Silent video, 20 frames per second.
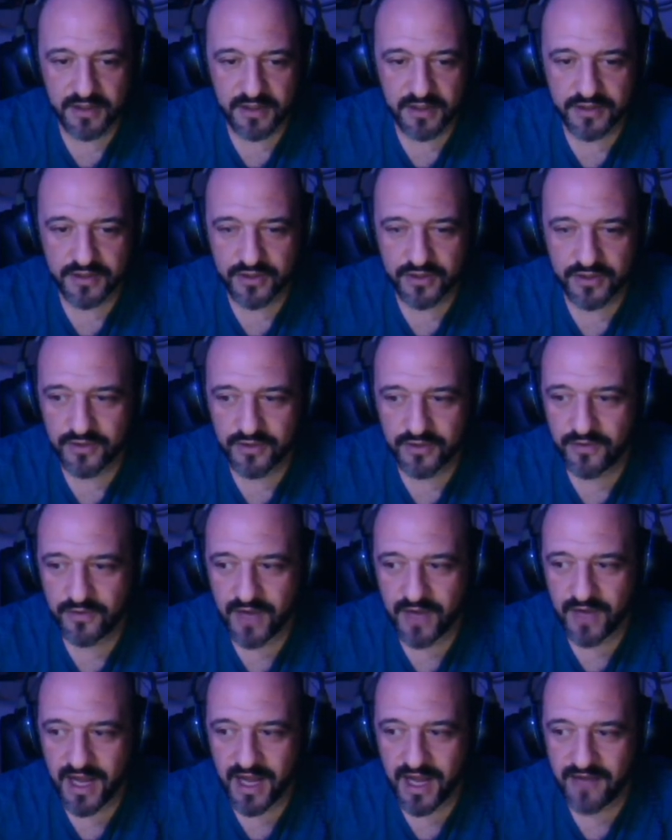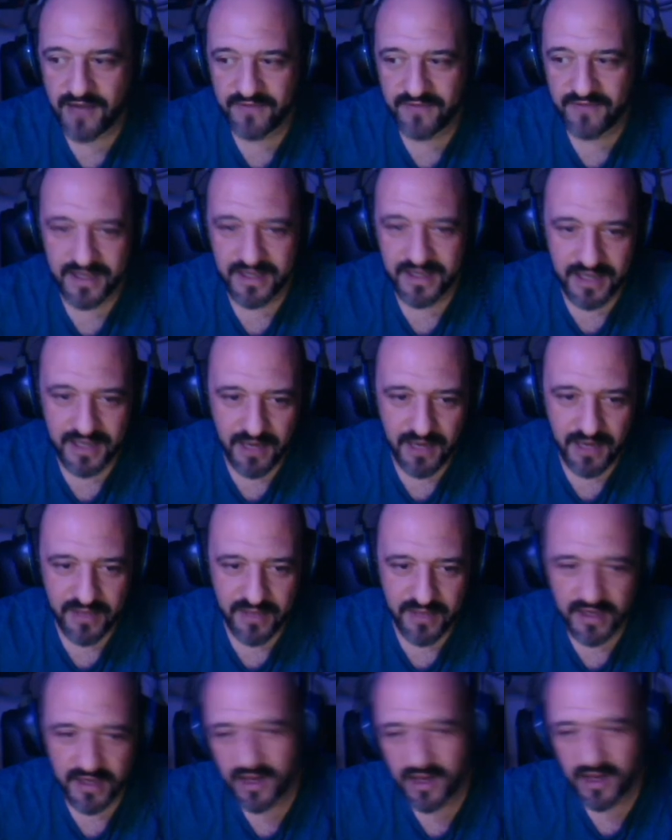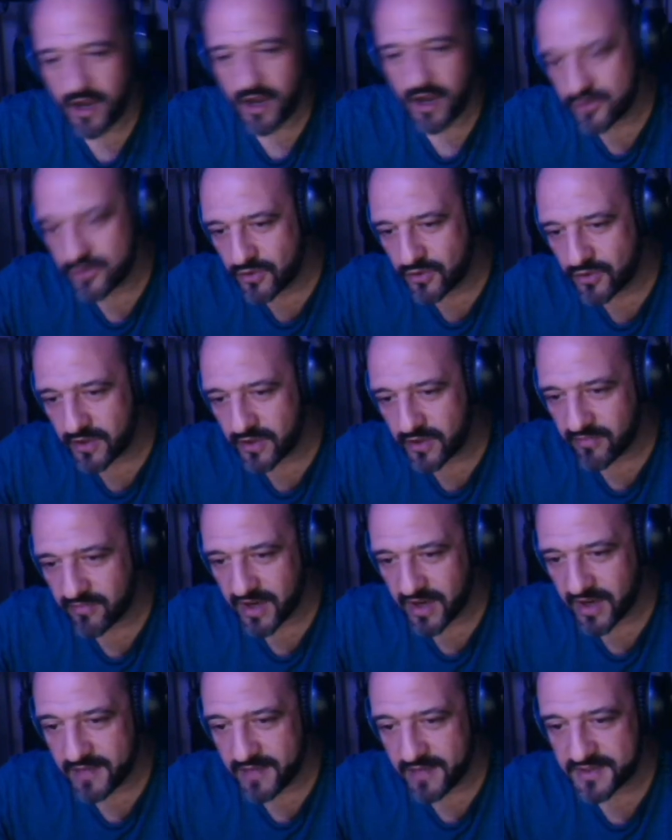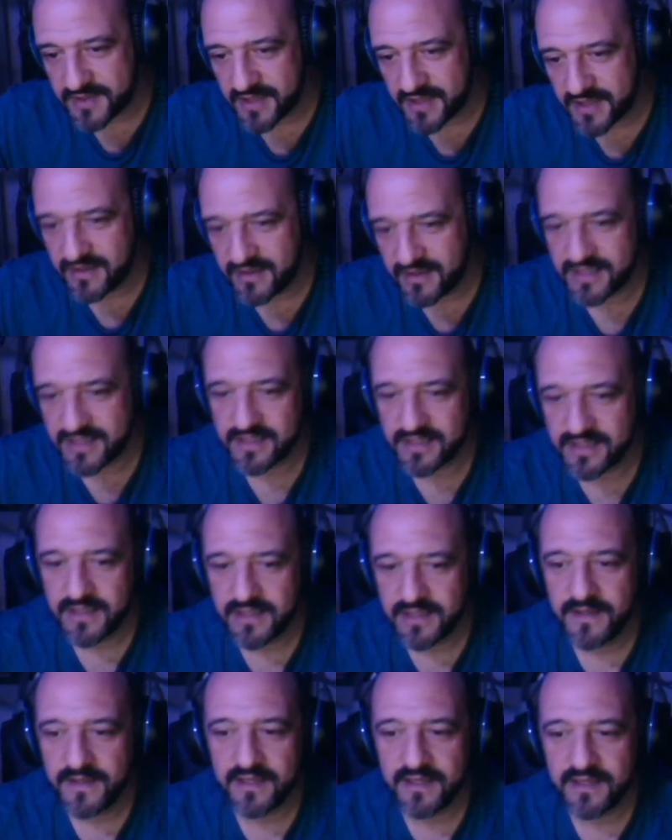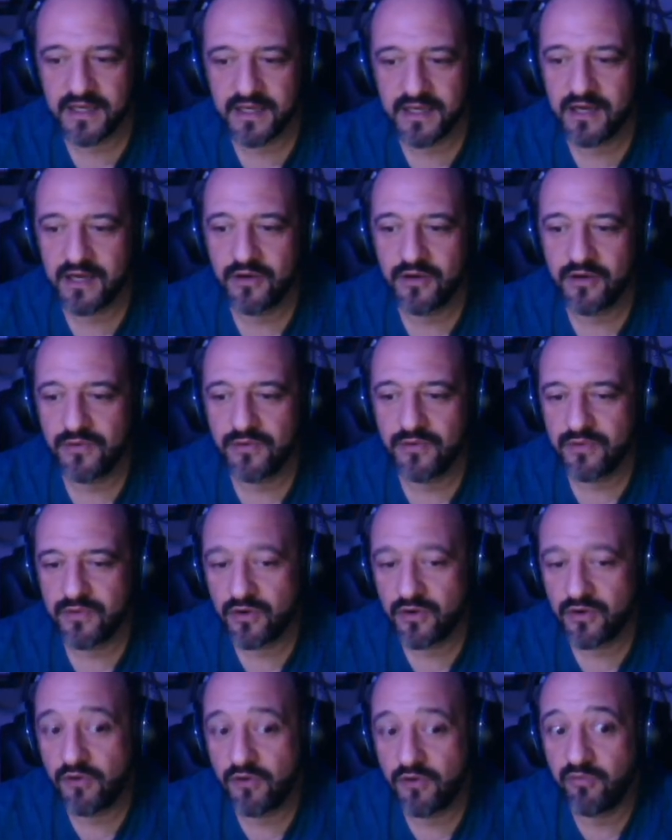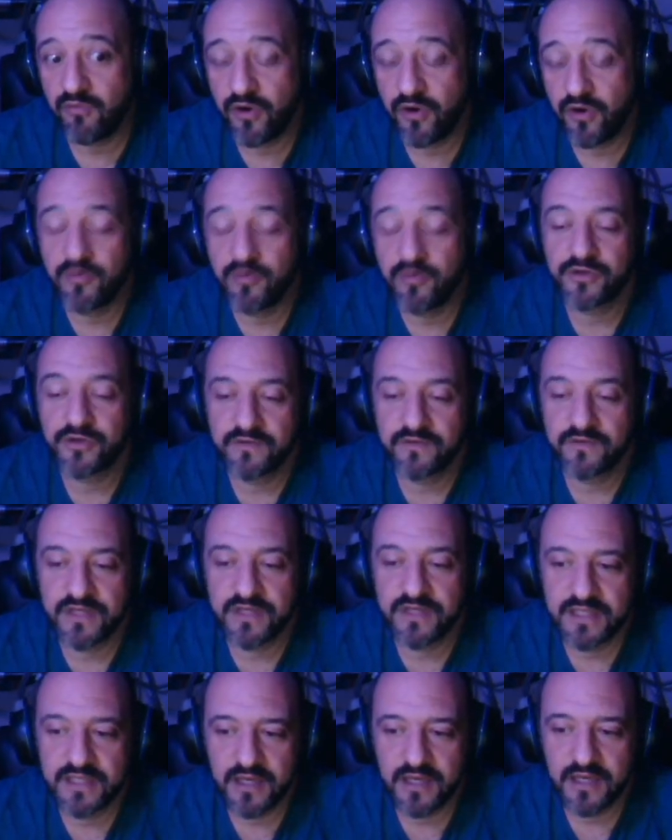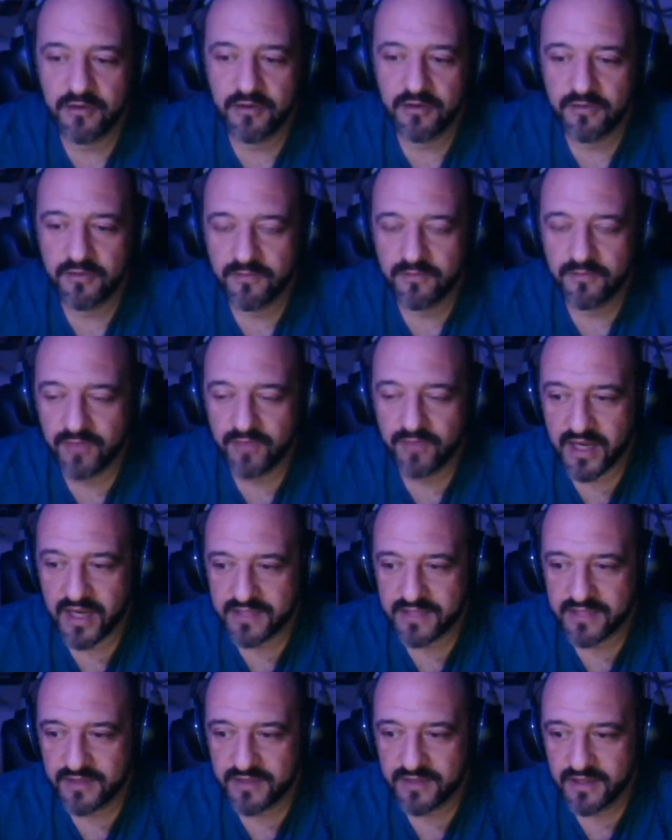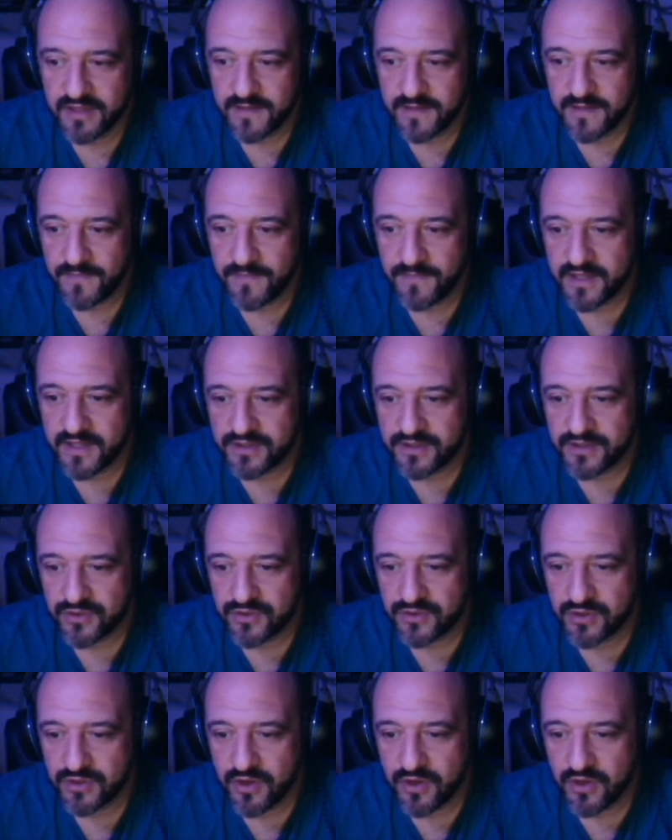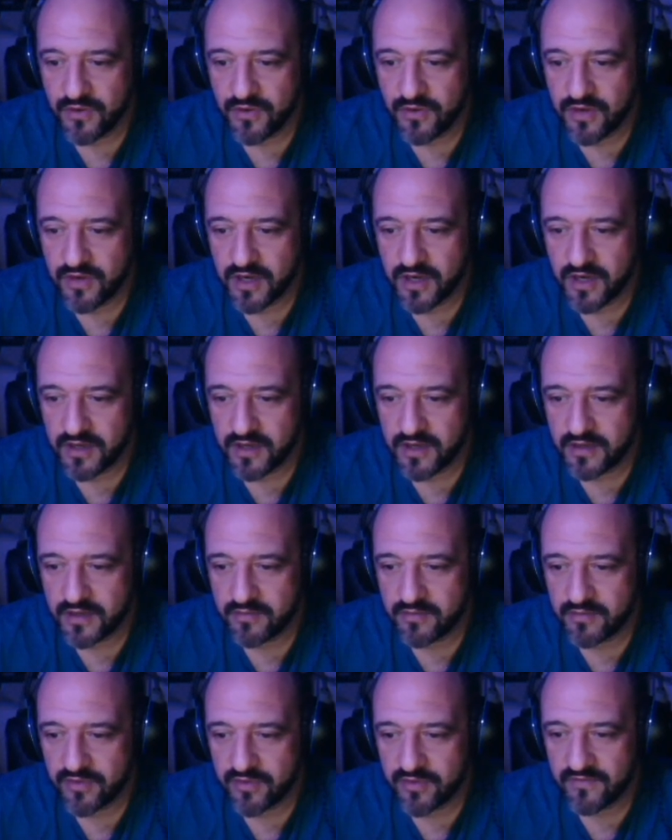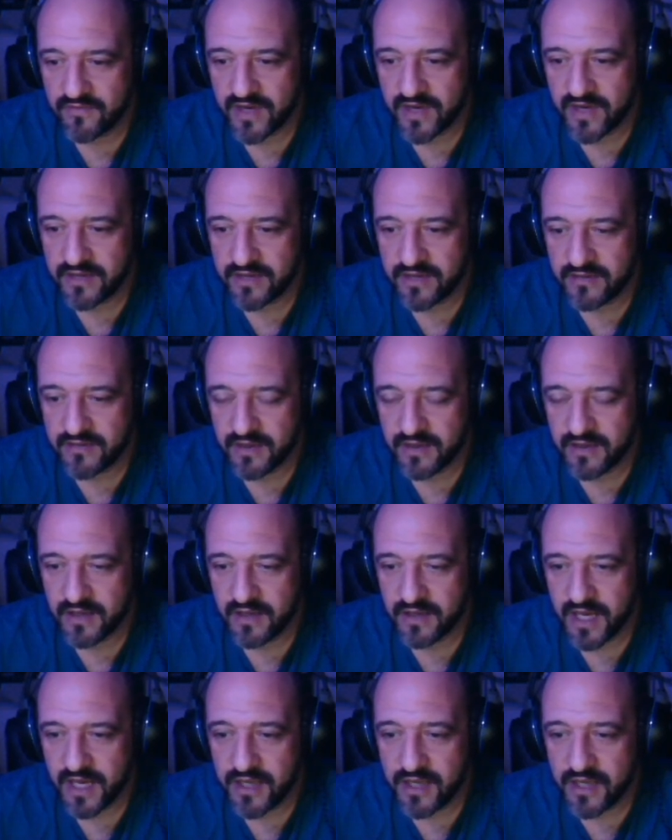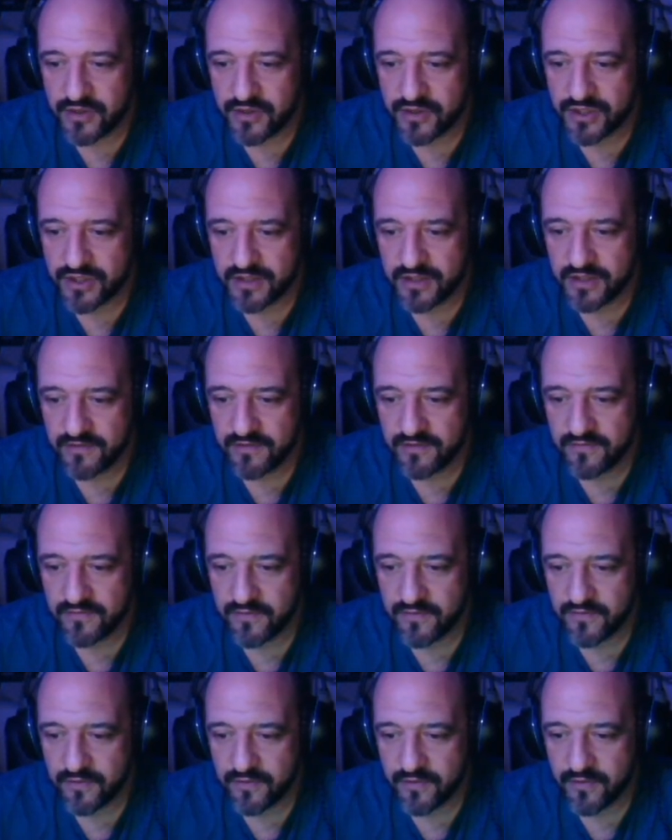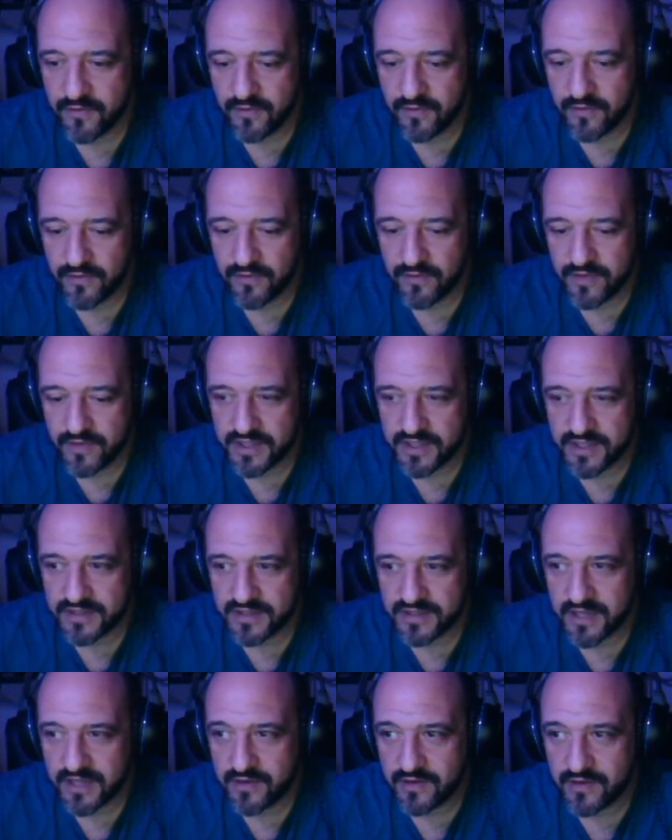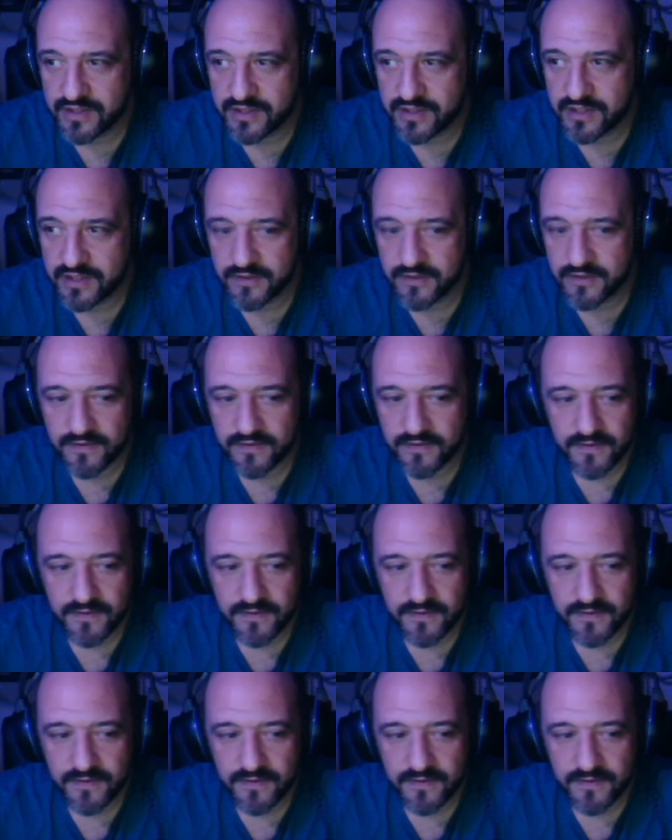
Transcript: So I have incoming and outgoing pipes, and this yellow, the whole purpose of this yellow plasma is to go and provide energy for these turrets here.